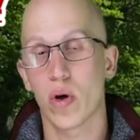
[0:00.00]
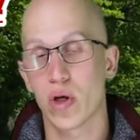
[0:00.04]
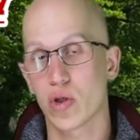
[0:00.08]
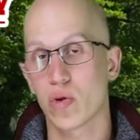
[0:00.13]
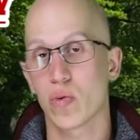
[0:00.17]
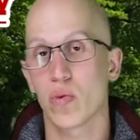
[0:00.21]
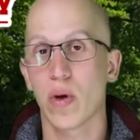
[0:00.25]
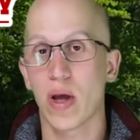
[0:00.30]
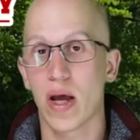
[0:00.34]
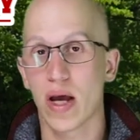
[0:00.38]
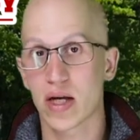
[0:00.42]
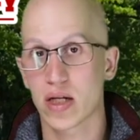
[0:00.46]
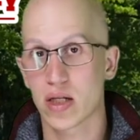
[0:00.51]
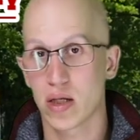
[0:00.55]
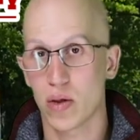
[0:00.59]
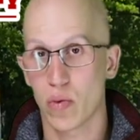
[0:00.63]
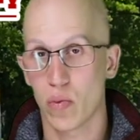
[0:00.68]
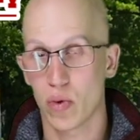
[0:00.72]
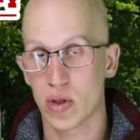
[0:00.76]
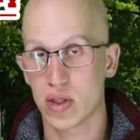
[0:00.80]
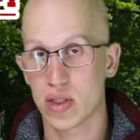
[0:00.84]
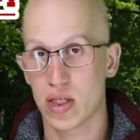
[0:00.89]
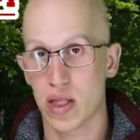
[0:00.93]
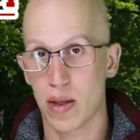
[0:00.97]
Once
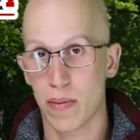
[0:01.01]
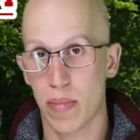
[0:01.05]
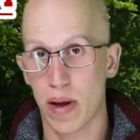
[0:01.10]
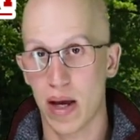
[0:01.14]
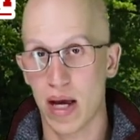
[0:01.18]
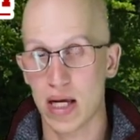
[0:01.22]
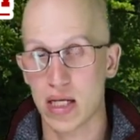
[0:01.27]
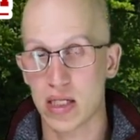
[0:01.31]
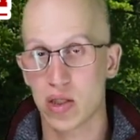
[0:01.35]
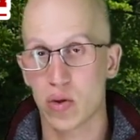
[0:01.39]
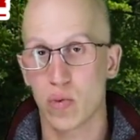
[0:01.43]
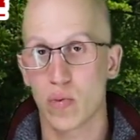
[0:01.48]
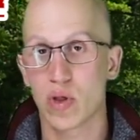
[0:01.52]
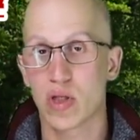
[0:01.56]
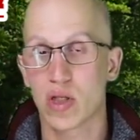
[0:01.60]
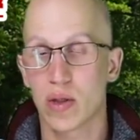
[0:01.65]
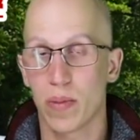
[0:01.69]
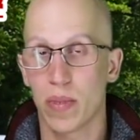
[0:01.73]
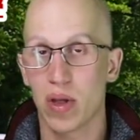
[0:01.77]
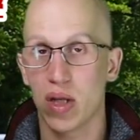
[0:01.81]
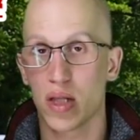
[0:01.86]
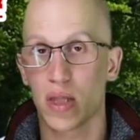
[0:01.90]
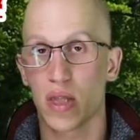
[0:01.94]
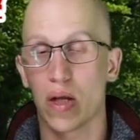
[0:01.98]
they passed, we
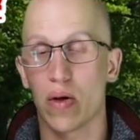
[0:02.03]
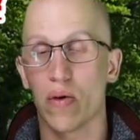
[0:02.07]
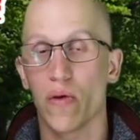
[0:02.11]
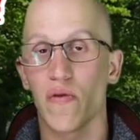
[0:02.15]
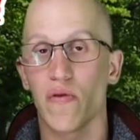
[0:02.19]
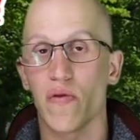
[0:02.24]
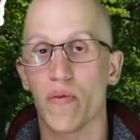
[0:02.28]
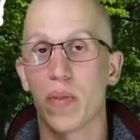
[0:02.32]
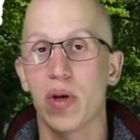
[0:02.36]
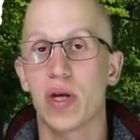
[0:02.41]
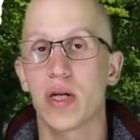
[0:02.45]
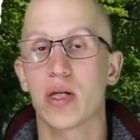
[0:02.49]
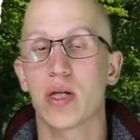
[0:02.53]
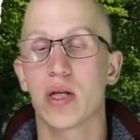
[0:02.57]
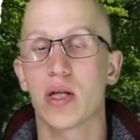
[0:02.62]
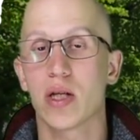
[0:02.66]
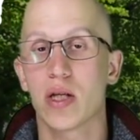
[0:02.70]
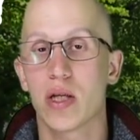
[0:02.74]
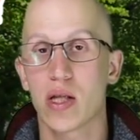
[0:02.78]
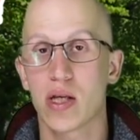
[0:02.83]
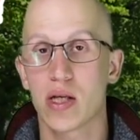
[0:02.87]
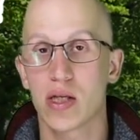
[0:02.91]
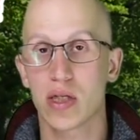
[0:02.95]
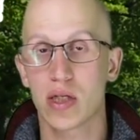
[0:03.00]
submit their
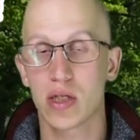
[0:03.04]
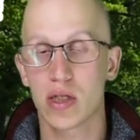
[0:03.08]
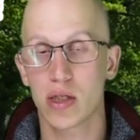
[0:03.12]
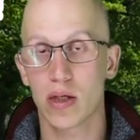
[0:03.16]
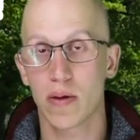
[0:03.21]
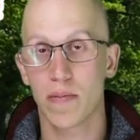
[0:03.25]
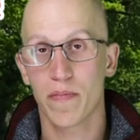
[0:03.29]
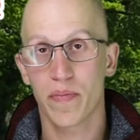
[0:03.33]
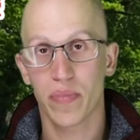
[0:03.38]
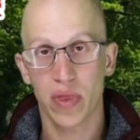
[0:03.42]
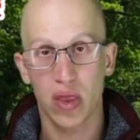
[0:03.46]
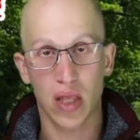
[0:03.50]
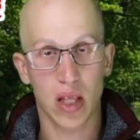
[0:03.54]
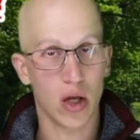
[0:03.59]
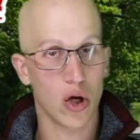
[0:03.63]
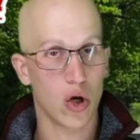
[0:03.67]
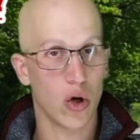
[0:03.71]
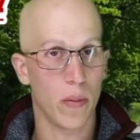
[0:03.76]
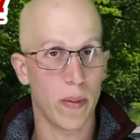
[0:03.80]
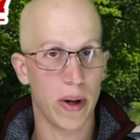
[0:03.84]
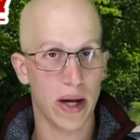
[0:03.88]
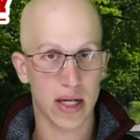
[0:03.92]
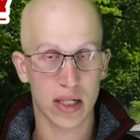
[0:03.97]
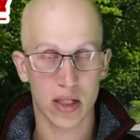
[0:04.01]
information into the system.
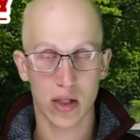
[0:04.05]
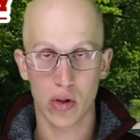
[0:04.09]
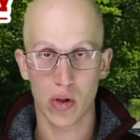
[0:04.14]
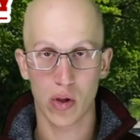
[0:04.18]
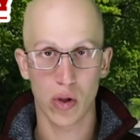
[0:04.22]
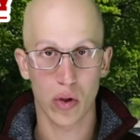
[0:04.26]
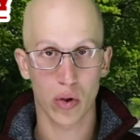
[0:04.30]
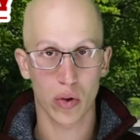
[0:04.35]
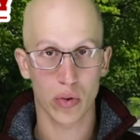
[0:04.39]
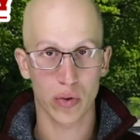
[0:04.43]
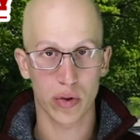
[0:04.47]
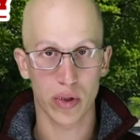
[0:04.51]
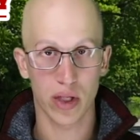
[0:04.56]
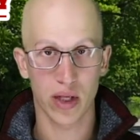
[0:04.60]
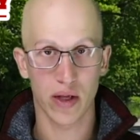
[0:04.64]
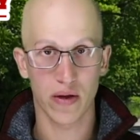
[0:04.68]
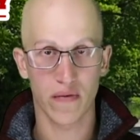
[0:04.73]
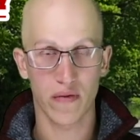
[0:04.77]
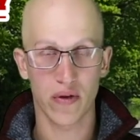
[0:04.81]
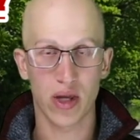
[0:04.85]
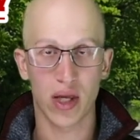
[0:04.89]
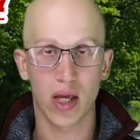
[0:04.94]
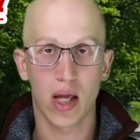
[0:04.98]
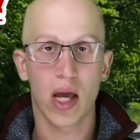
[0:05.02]
They go back to the local
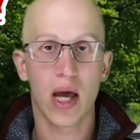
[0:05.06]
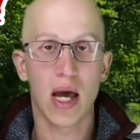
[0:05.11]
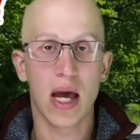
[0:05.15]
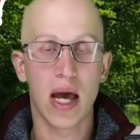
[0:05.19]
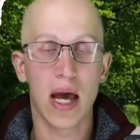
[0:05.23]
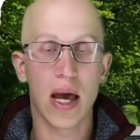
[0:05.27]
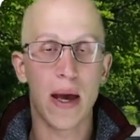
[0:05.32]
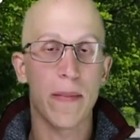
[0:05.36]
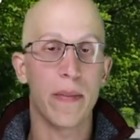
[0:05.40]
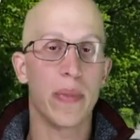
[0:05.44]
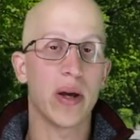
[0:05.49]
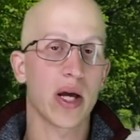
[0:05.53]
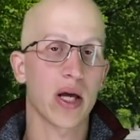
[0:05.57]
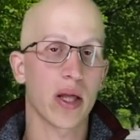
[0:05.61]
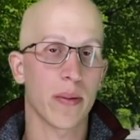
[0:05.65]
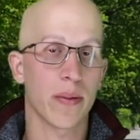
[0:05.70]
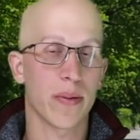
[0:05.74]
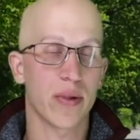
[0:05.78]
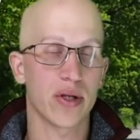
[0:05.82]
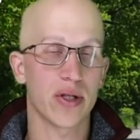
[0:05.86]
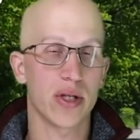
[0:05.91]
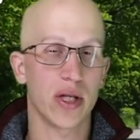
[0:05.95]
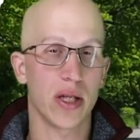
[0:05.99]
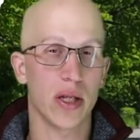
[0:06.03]
DMV and pick
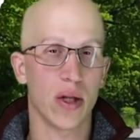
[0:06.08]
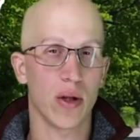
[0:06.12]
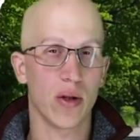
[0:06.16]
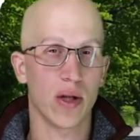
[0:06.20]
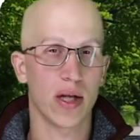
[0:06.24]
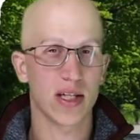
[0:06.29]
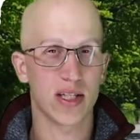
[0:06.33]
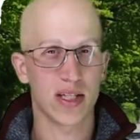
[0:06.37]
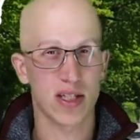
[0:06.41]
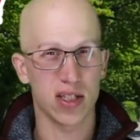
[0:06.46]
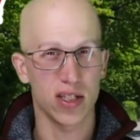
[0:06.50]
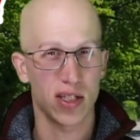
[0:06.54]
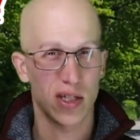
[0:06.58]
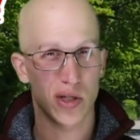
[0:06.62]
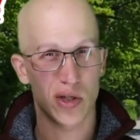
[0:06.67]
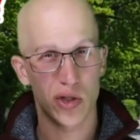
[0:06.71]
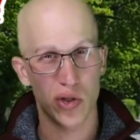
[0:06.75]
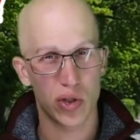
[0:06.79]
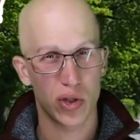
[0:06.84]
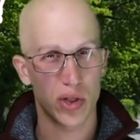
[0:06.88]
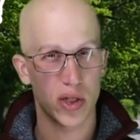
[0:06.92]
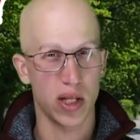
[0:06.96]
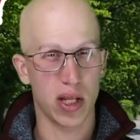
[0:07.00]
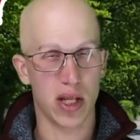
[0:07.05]
up their CDL license.
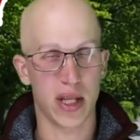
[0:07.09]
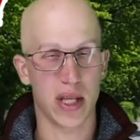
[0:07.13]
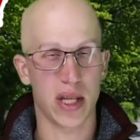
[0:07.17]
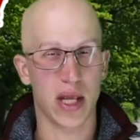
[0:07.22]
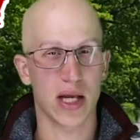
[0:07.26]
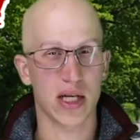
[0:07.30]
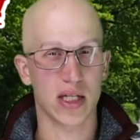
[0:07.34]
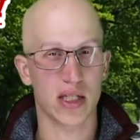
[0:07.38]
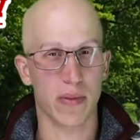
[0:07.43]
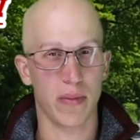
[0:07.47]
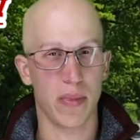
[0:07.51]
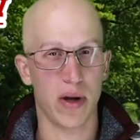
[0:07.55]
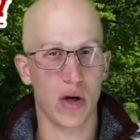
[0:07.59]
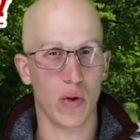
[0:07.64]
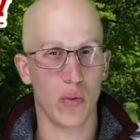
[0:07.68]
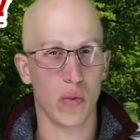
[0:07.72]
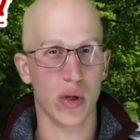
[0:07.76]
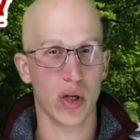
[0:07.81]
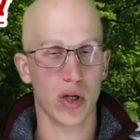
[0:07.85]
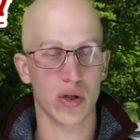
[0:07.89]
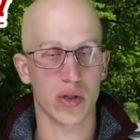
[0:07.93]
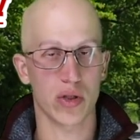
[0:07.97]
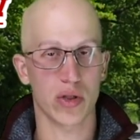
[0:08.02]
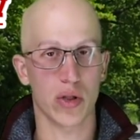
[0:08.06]
It usually takes about
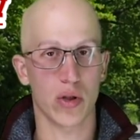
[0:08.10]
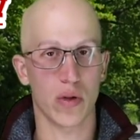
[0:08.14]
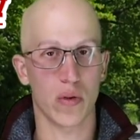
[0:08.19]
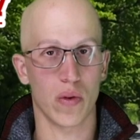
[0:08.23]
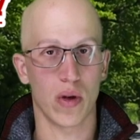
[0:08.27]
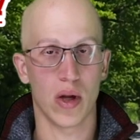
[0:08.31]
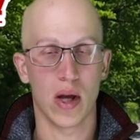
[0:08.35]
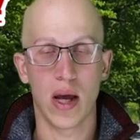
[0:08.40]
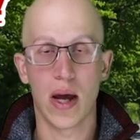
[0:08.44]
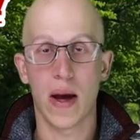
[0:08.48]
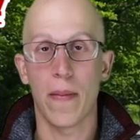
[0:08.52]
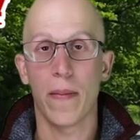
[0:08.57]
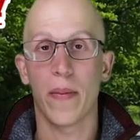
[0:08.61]
a week or so.